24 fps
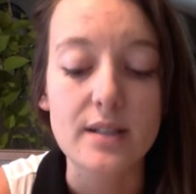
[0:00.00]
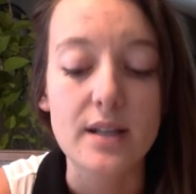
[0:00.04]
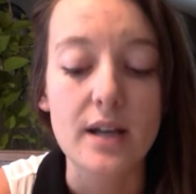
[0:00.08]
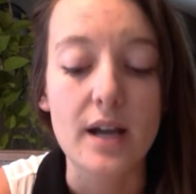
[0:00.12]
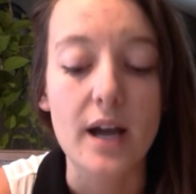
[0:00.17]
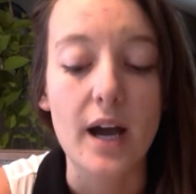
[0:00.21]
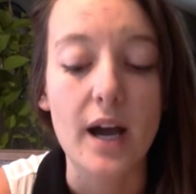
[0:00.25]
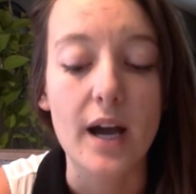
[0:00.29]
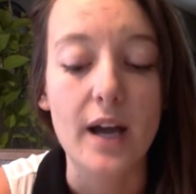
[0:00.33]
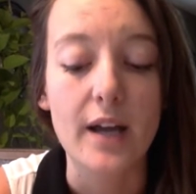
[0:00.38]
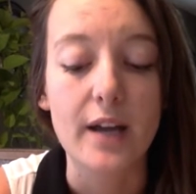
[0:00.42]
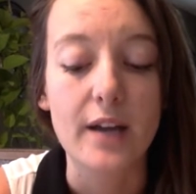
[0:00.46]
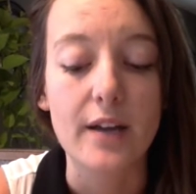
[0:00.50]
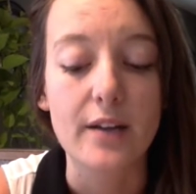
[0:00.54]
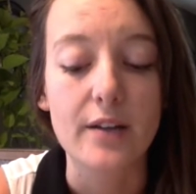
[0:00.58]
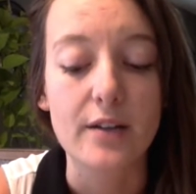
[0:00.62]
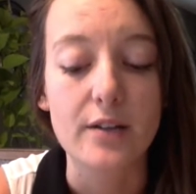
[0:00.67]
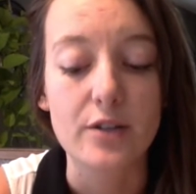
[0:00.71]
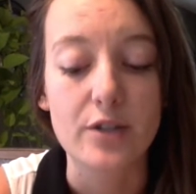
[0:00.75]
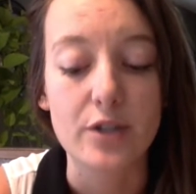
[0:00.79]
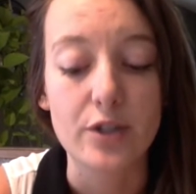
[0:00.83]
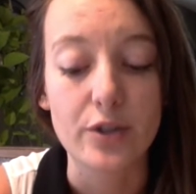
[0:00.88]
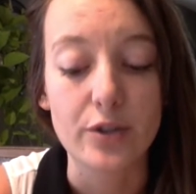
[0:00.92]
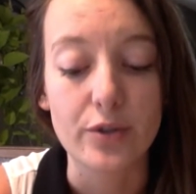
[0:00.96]
that I
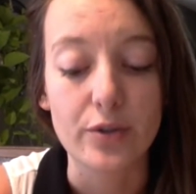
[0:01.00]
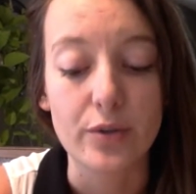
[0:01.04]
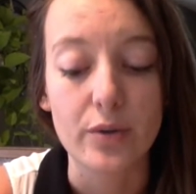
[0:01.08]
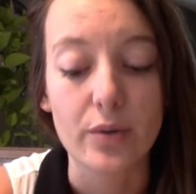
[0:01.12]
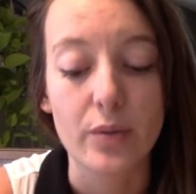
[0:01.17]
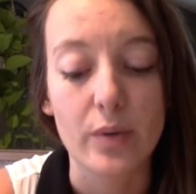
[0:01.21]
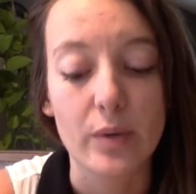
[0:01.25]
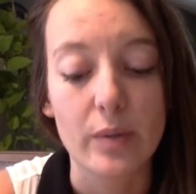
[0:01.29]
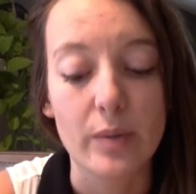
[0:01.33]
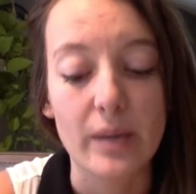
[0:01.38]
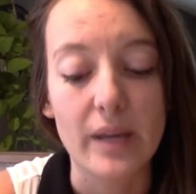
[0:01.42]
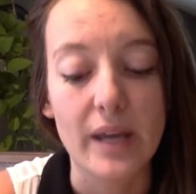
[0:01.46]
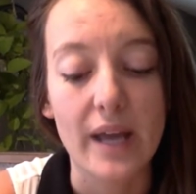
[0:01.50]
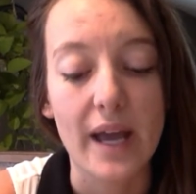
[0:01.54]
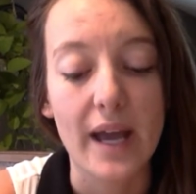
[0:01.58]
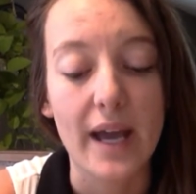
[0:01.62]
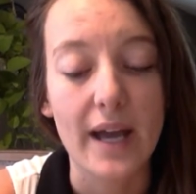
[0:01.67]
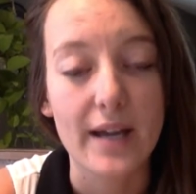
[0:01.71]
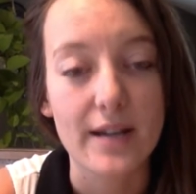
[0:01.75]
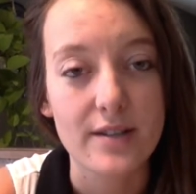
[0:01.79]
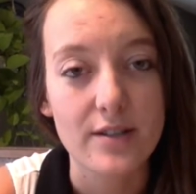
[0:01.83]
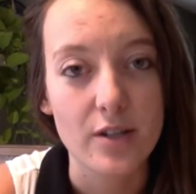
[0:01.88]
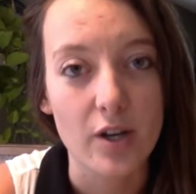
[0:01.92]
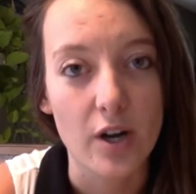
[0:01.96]
do would be
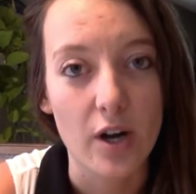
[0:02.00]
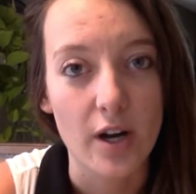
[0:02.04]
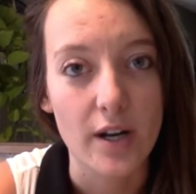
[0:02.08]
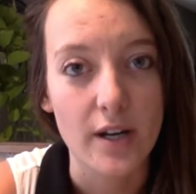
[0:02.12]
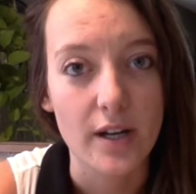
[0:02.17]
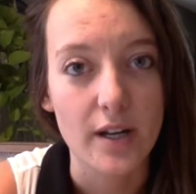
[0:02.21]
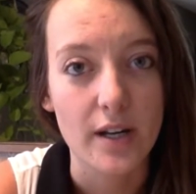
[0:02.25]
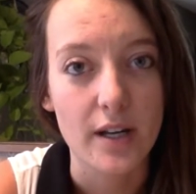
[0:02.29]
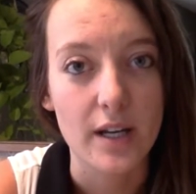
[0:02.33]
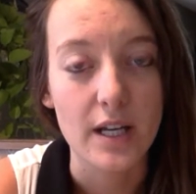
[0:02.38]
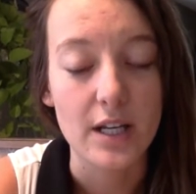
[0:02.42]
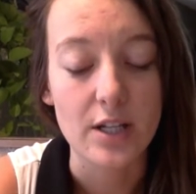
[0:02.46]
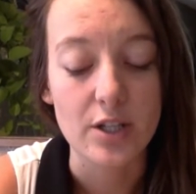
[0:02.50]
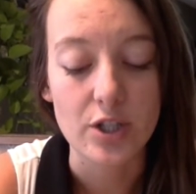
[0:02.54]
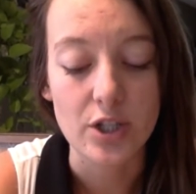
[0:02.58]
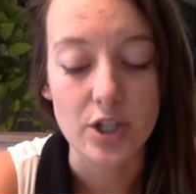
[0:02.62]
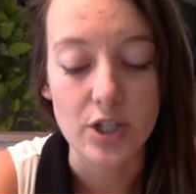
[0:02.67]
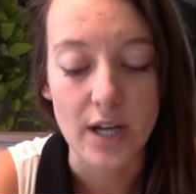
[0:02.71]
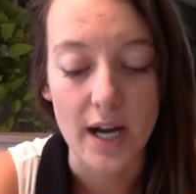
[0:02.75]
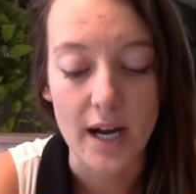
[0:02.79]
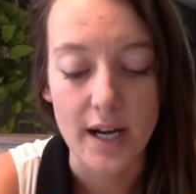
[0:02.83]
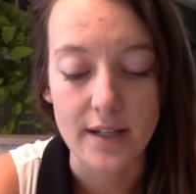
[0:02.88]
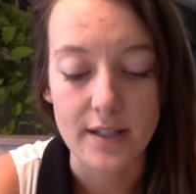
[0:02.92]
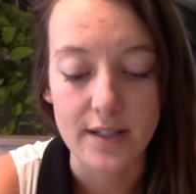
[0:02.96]
hands-on,
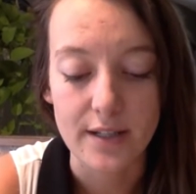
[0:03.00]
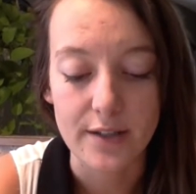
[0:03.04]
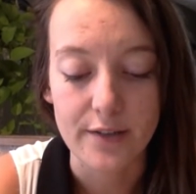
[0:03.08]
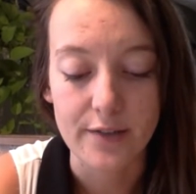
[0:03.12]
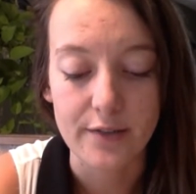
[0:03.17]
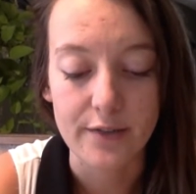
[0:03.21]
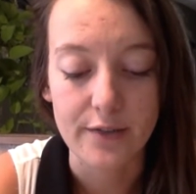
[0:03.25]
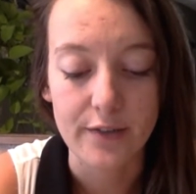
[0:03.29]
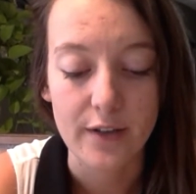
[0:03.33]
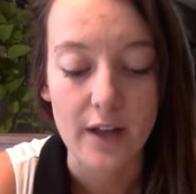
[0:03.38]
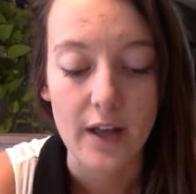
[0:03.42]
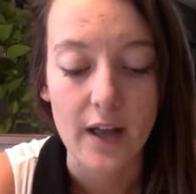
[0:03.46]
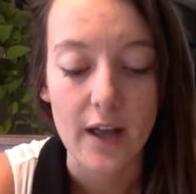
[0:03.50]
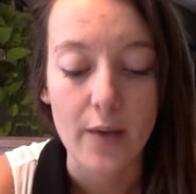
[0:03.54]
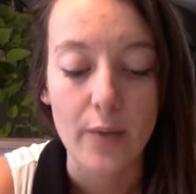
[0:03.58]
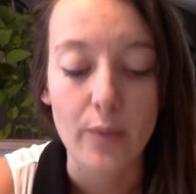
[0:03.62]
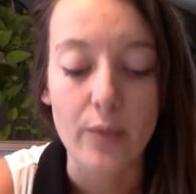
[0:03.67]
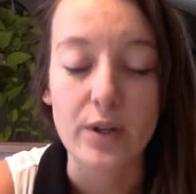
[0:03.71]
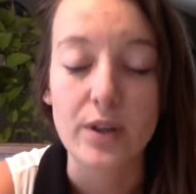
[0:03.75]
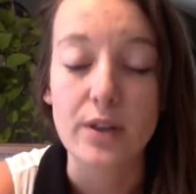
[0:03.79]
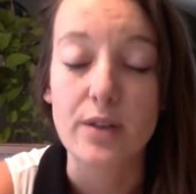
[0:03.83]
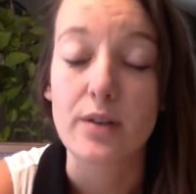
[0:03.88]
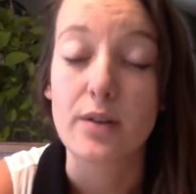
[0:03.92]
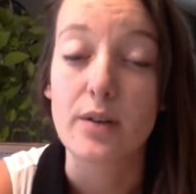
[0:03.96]
interactive,
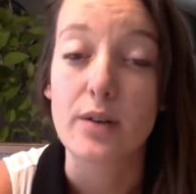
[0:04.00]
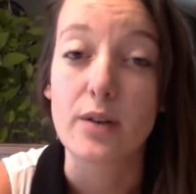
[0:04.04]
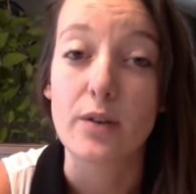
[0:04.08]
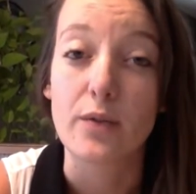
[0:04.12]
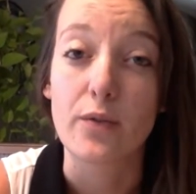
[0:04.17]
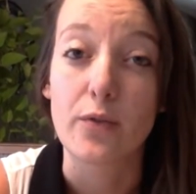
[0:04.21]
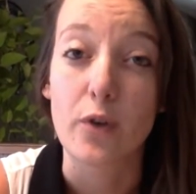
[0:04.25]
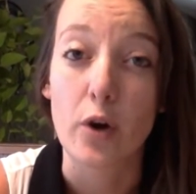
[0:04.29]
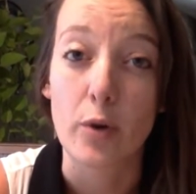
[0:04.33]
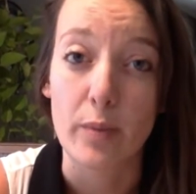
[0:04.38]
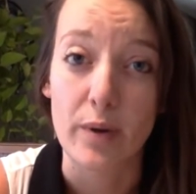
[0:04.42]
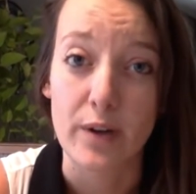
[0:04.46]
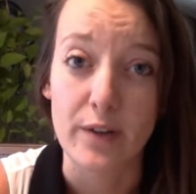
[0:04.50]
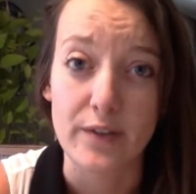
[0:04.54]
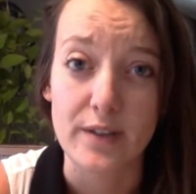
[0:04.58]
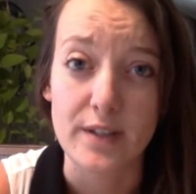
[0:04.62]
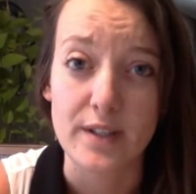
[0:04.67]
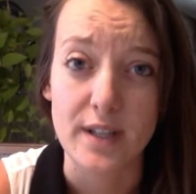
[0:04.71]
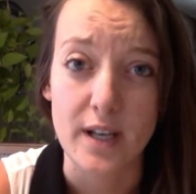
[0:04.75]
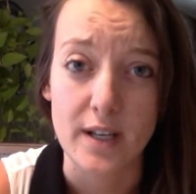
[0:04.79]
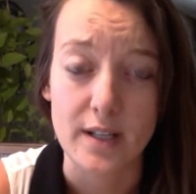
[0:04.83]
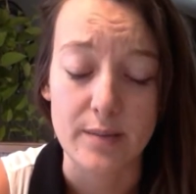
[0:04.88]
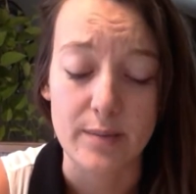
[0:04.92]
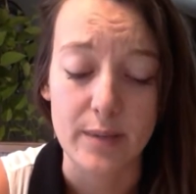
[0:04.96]
with formative
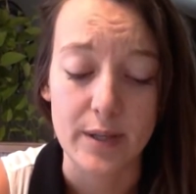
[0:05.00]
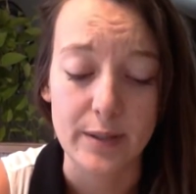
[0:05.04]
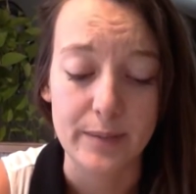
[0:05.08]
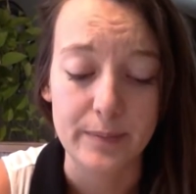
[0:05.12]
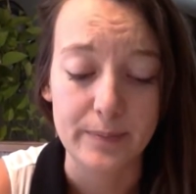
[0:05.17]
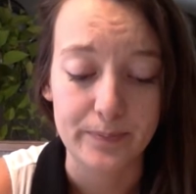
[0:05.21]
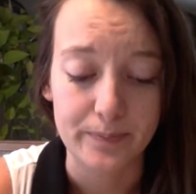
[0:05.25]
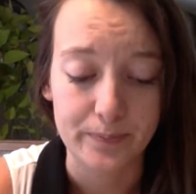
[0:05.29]
assessment.